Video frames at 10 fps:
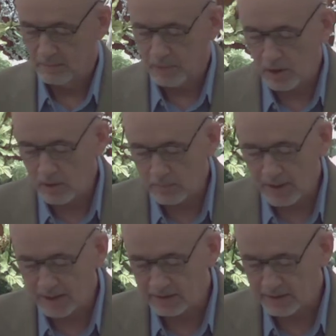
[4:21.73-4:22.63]
Paul
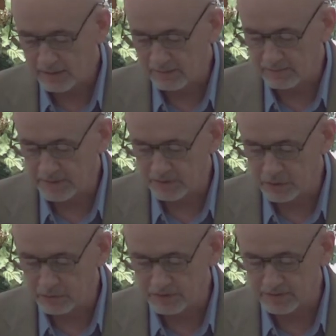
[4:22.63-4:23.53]
might have been
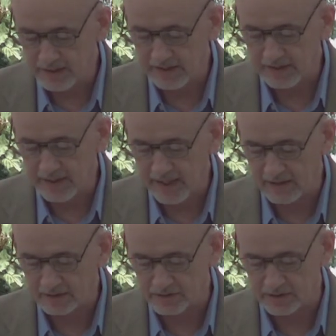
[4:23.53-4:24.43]
using that
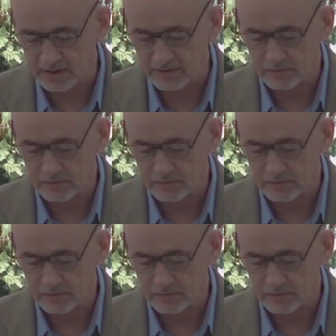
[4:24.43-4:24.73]
analogy